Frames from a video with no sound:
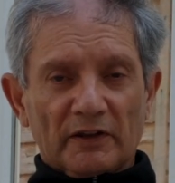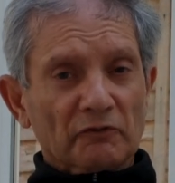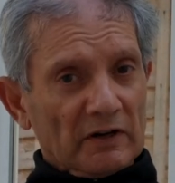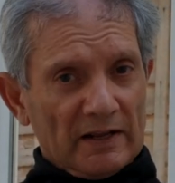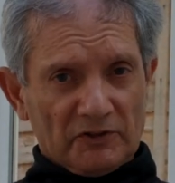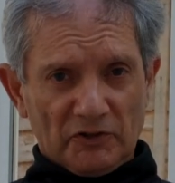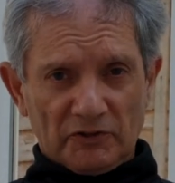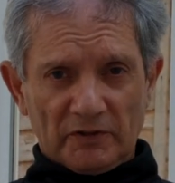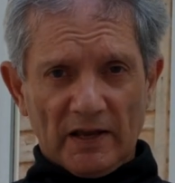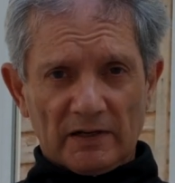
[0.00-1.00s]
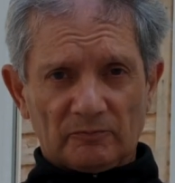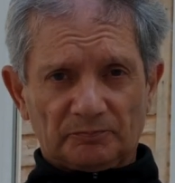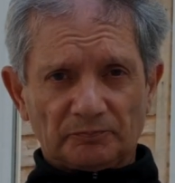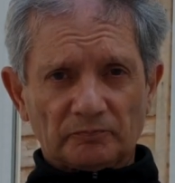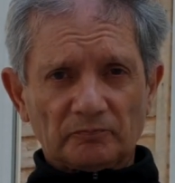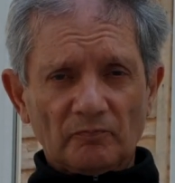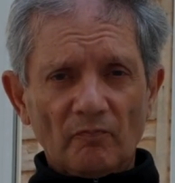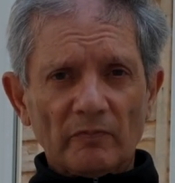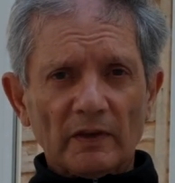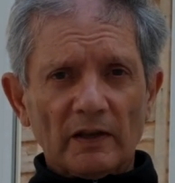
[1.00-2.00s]
in relation to that,
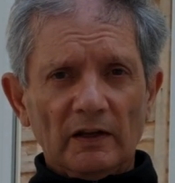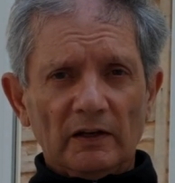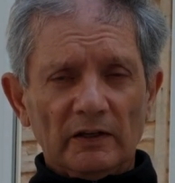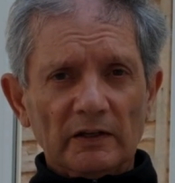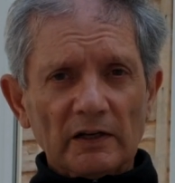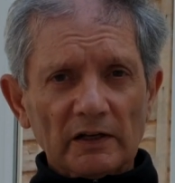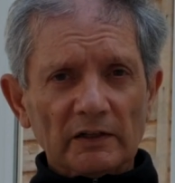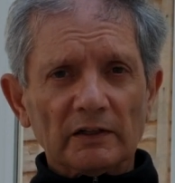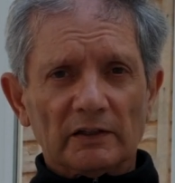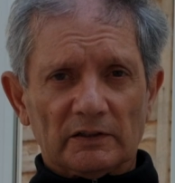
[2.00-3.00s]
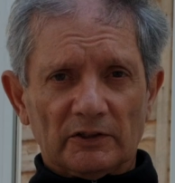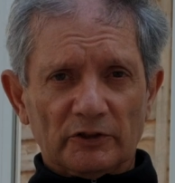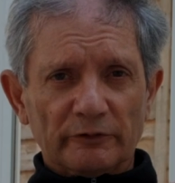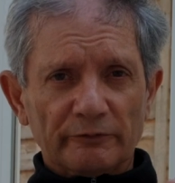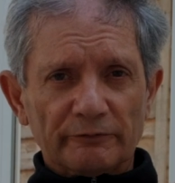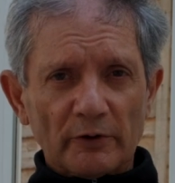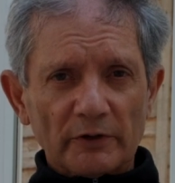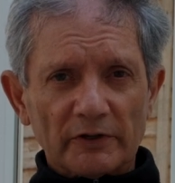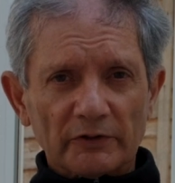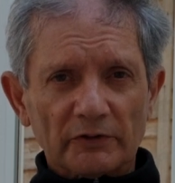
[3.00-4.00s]
learn to
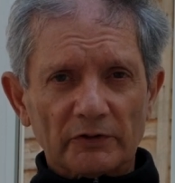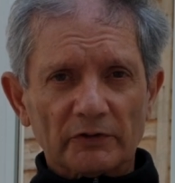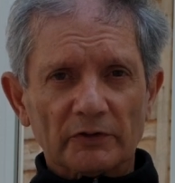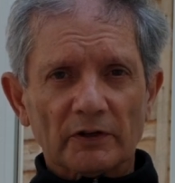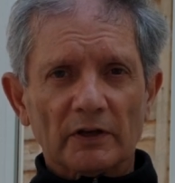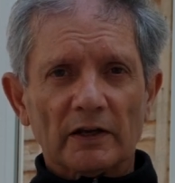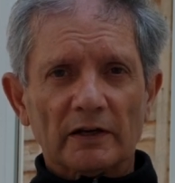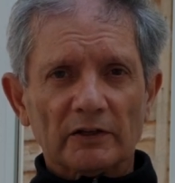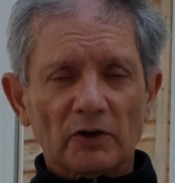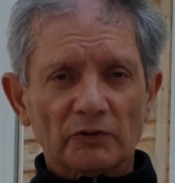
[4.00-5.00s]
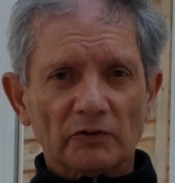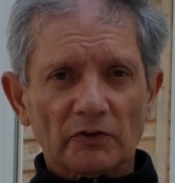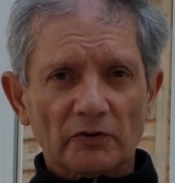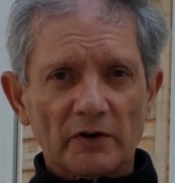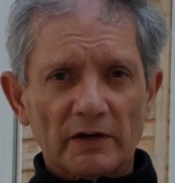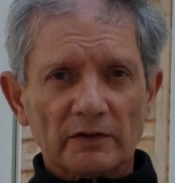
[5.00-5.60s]
focus and concentrate.